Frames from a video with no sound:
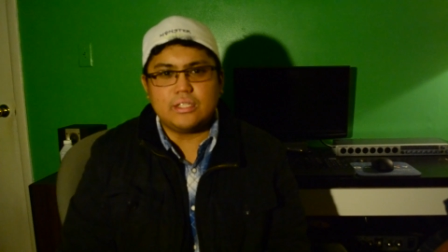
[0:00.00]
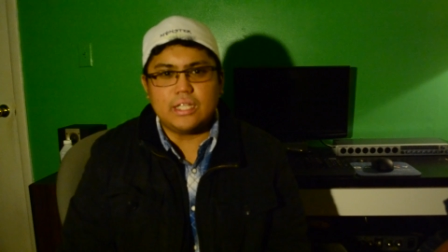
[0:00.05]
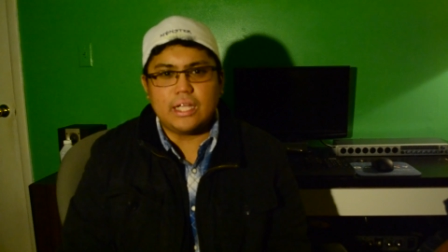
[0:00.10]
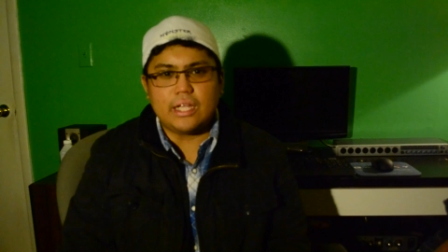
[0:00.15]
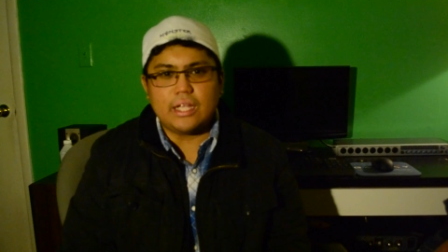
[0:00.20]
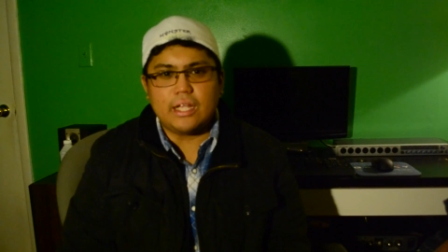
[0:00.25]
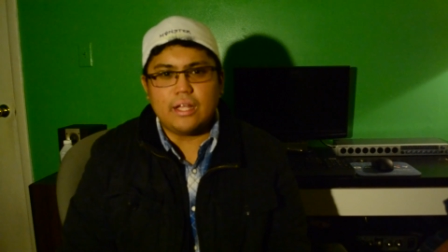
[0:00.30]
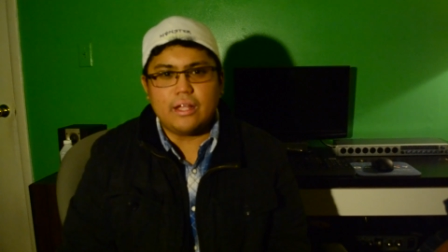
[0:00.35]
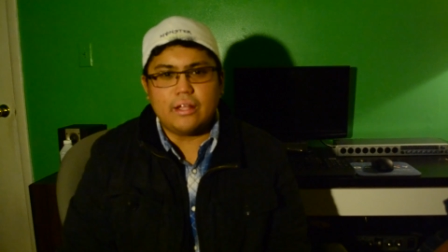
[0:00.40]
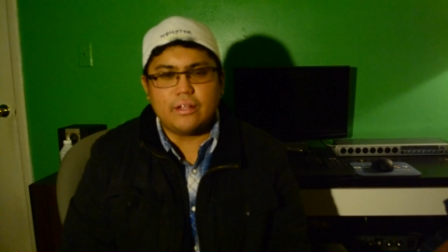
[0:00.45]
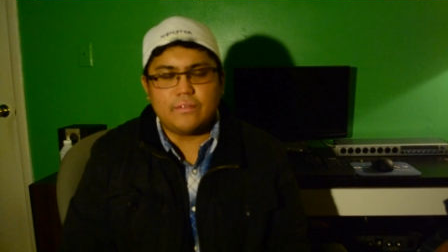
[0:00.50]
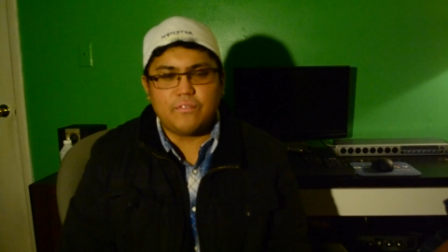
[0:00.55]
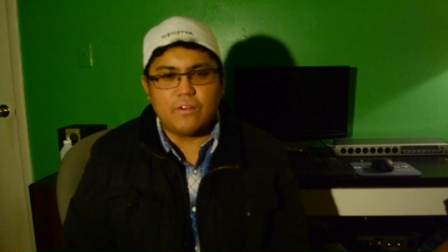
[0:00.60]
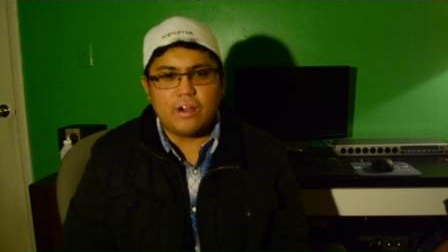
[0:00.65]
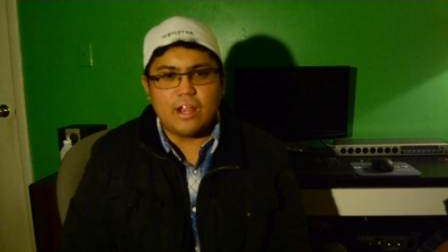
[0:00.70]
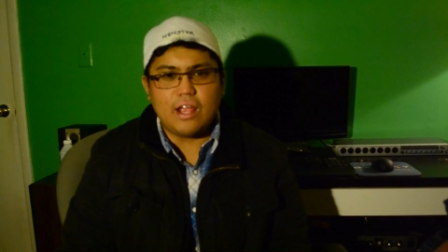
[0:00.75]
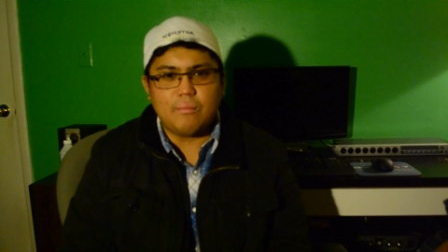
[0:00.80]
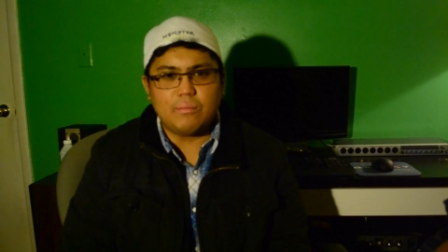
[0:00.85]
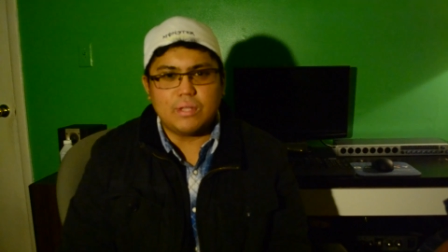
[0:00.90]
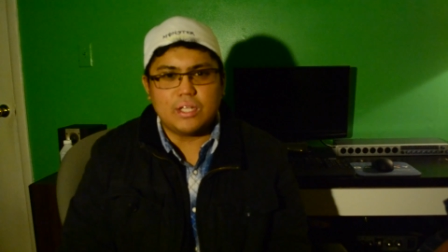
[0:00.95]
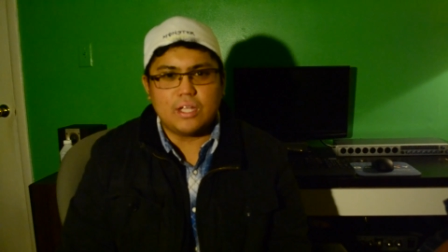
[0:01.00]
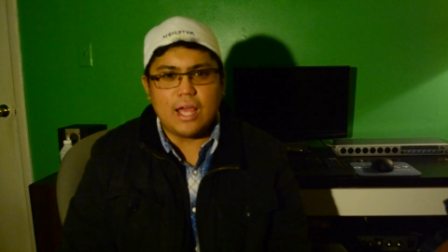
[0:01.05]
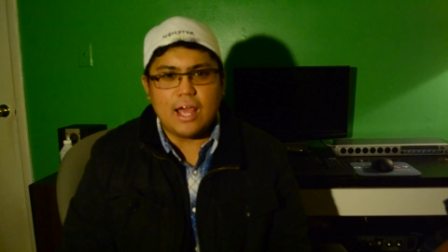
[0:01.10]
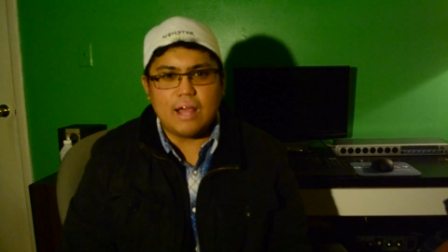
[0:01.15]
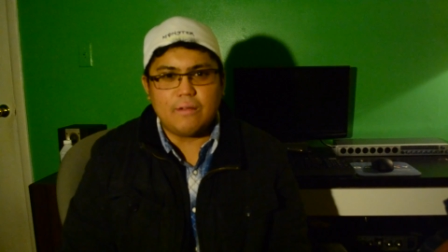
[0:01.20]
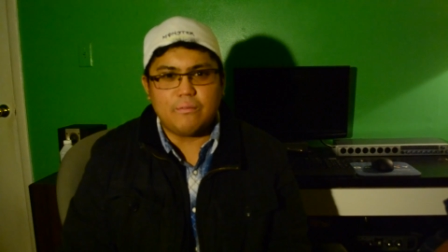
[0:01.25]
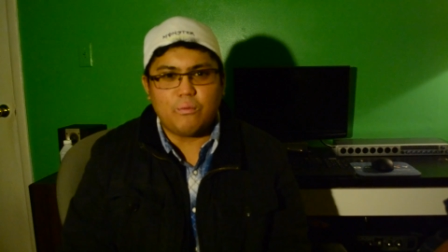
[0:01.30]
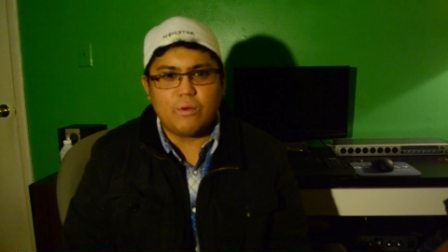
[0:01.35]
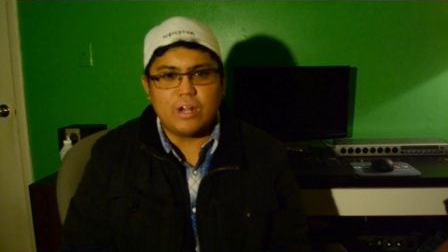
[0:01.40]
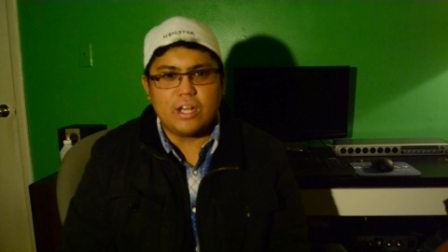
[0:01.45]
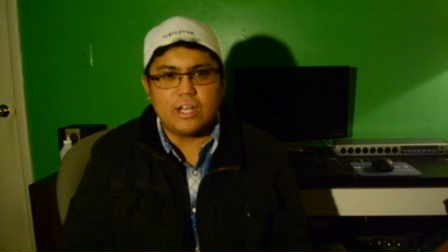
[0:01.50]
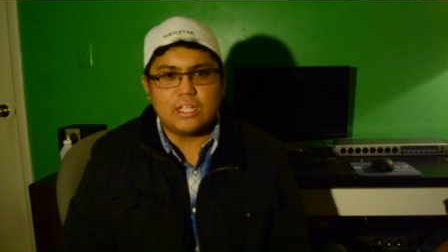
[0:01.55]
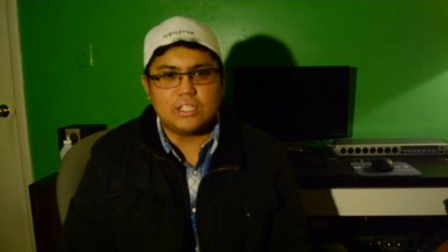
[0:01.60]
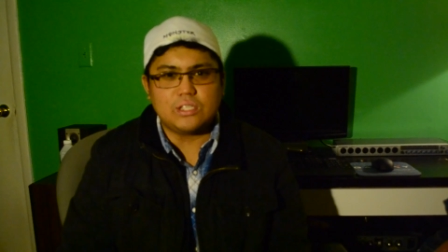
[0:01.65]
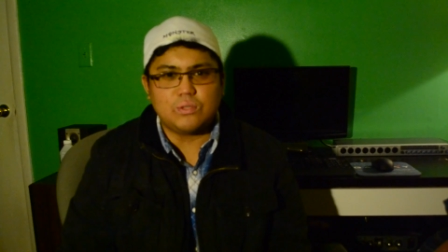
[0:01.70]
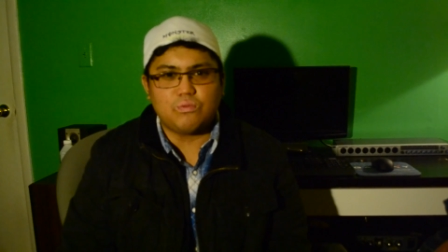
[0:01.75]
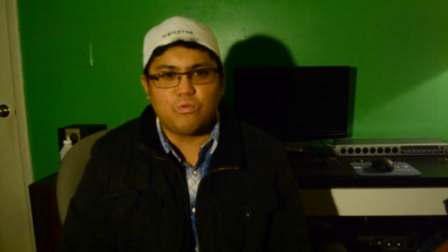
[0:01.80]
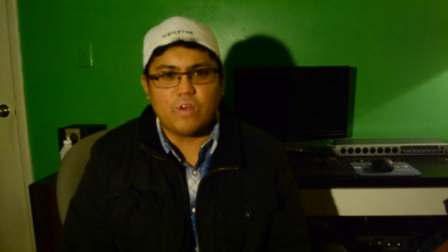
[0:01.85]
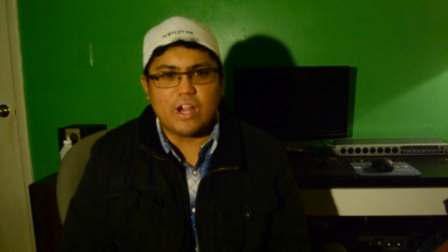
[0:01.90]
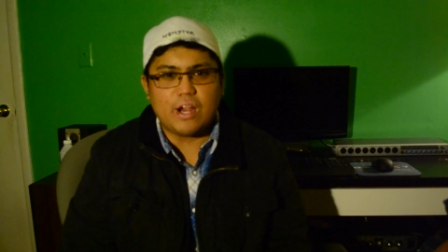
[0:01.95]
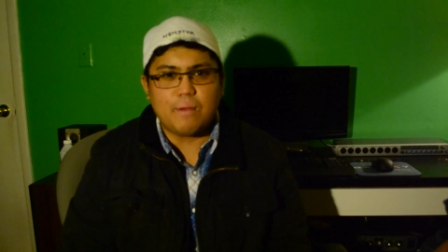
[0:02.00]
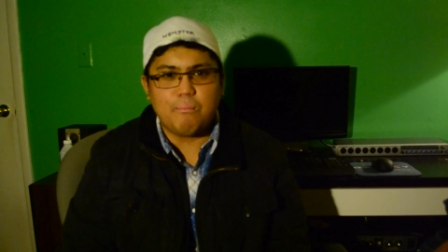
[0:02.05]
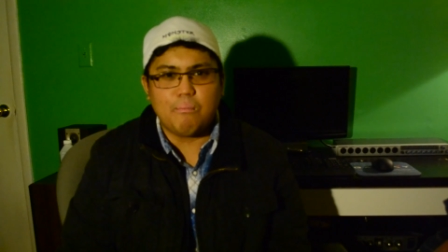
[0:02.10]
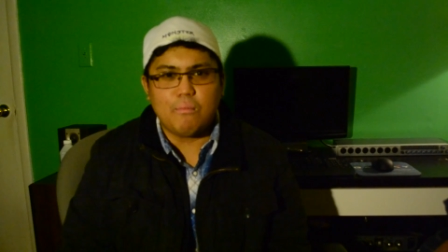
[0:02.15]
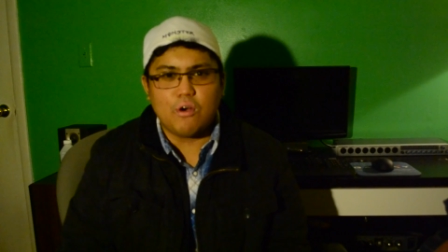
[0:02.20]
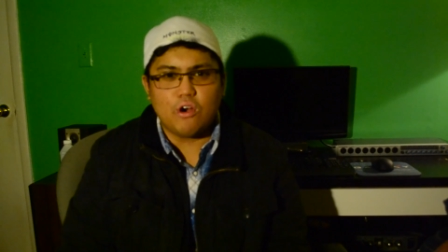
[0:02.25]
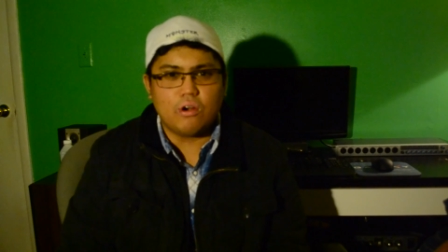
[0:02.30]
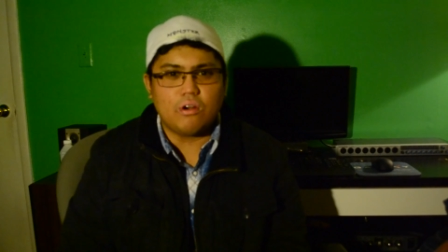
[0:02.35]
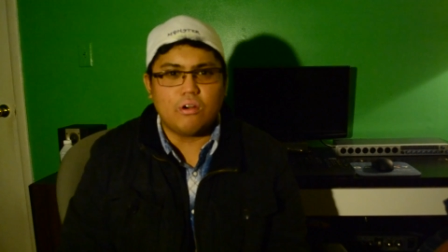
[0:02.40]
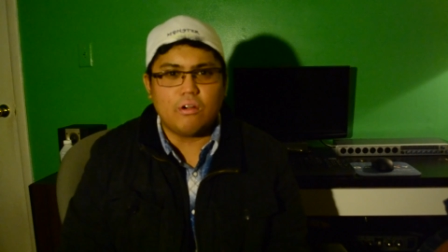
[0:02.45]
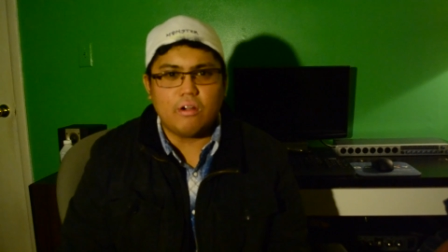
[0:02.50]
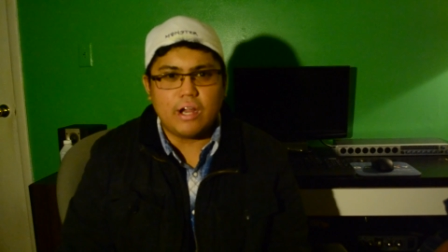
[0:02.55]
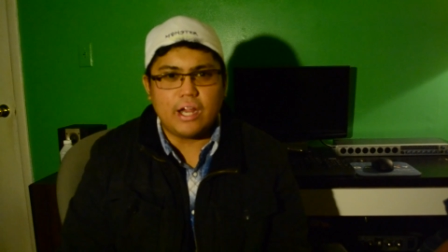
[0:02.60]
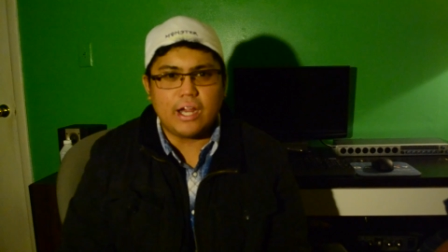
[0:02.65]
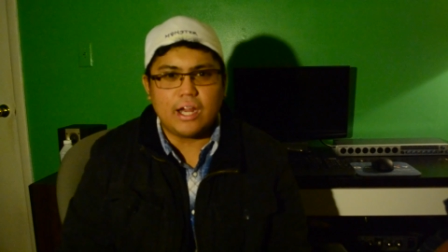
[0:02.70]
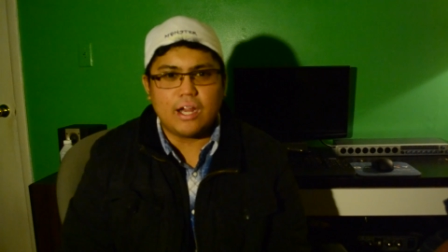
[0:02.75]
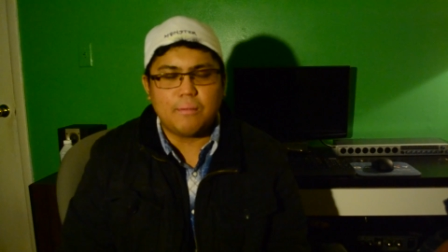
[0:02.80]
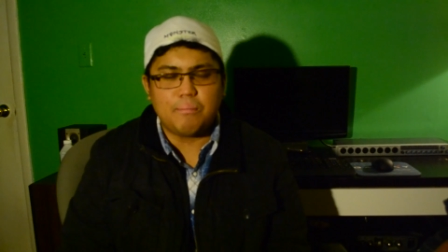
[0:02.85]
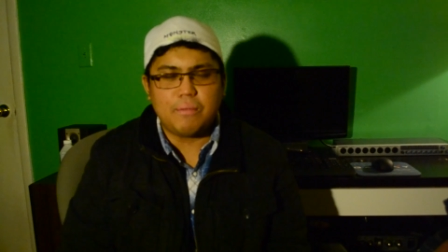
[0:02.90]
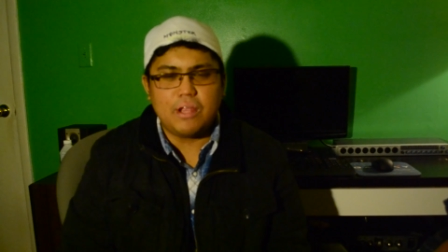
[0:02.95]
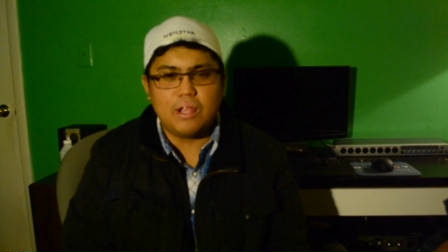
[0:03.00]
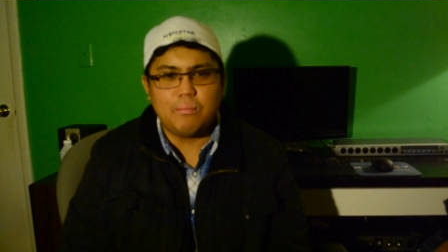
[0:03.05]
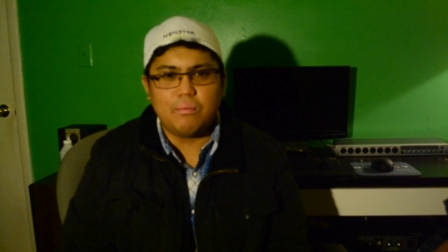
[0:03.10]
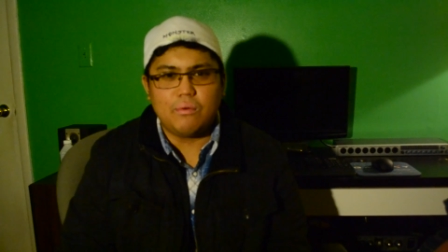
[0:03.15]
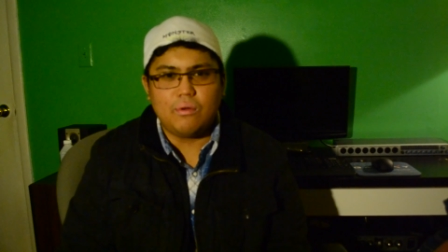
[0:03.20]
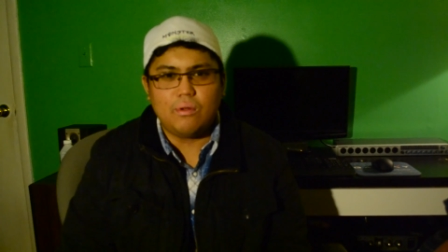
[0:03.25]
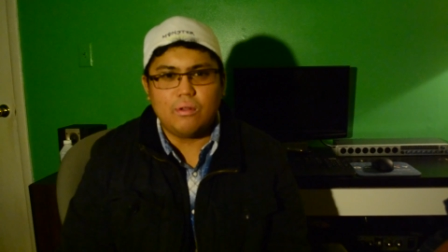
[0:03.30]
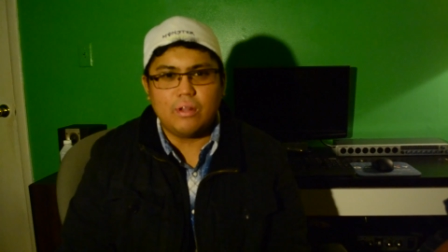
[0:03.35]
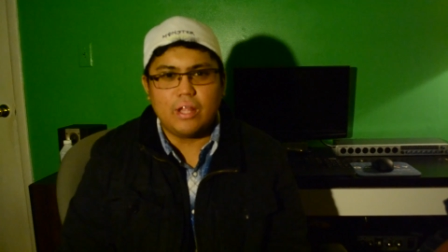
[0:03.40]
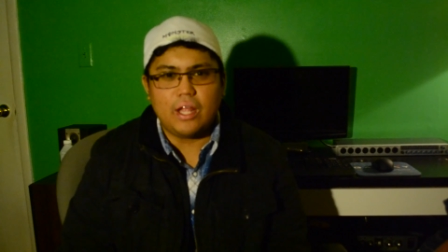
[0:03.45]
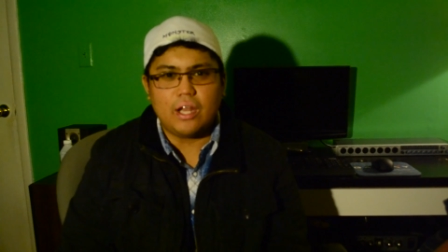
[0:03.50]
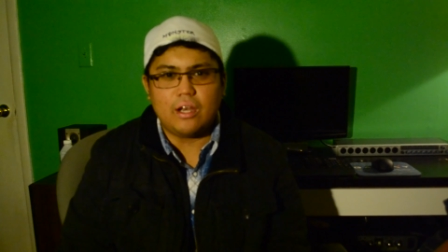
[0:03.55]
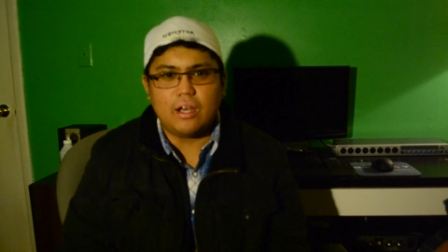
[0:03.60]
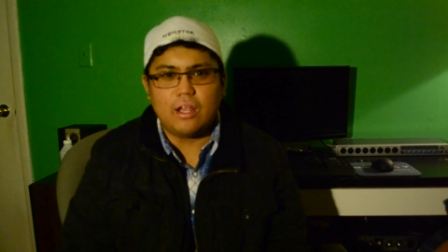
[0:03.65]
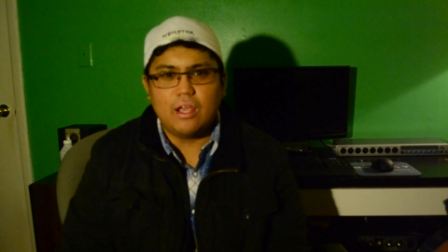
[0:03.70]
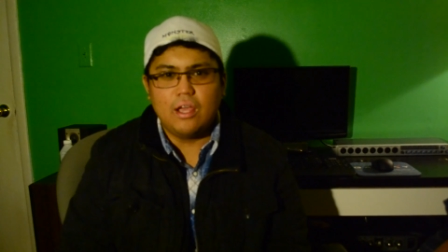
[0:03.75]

Like, for him to have witnessed Rick murdering people and